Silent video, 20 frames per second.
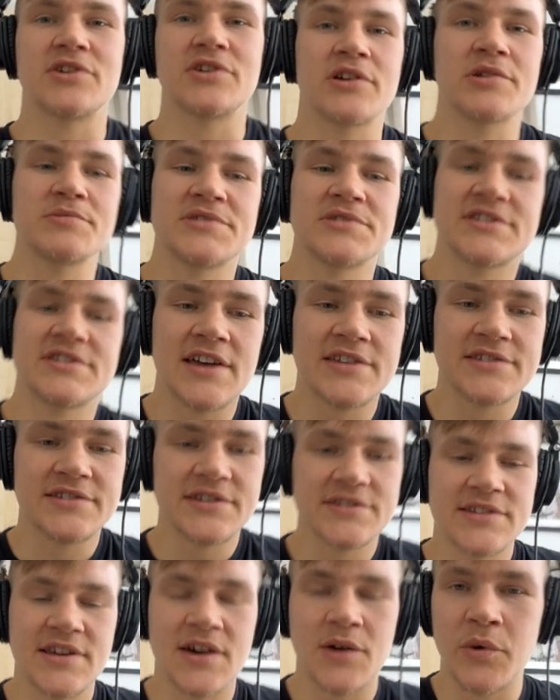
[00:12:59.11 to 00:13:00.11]

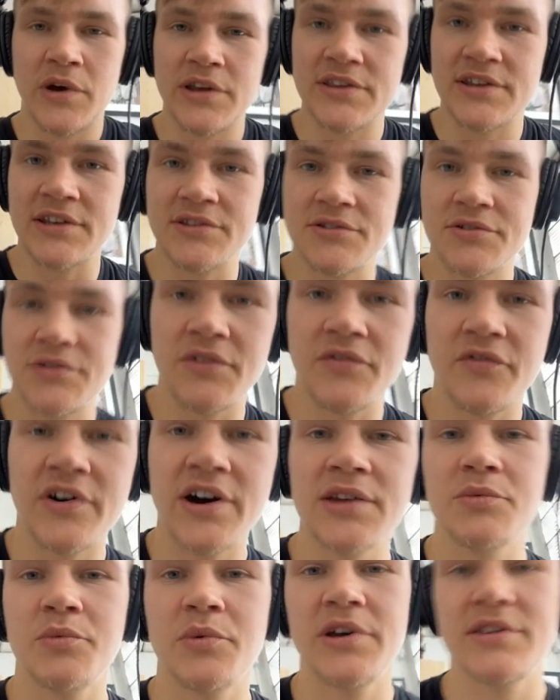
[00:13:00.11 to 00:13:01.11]
circumstances I went into the
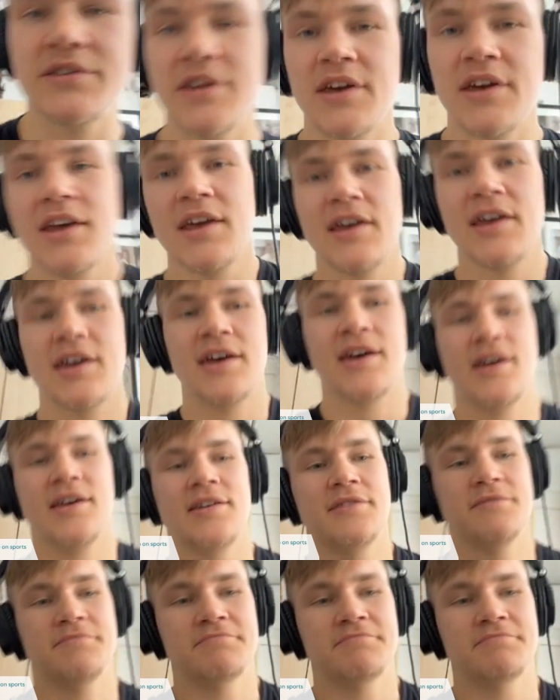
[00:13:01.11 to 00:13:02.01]
fight with, and